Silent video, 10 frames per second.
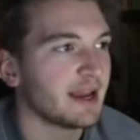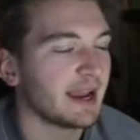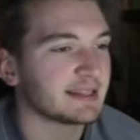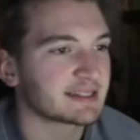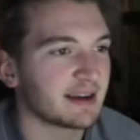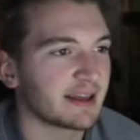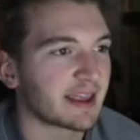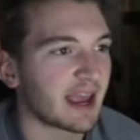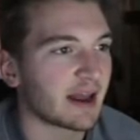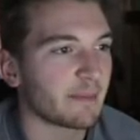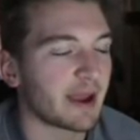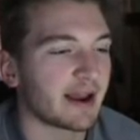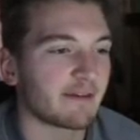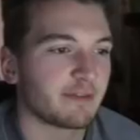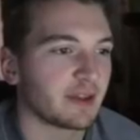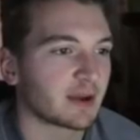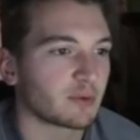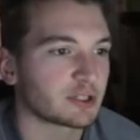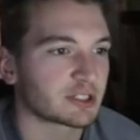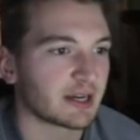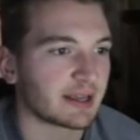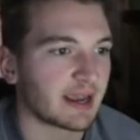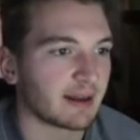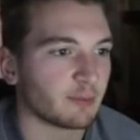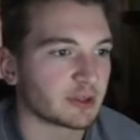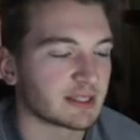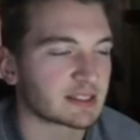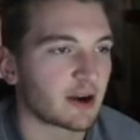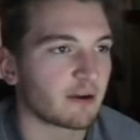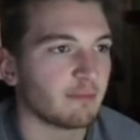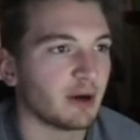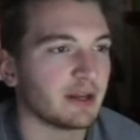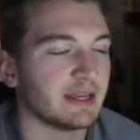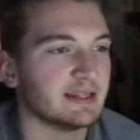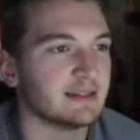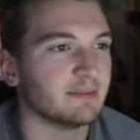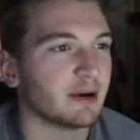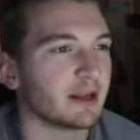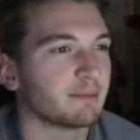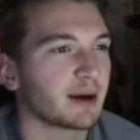It's going to get him, and I feel like we're just going to get him with this curveball. Easy money.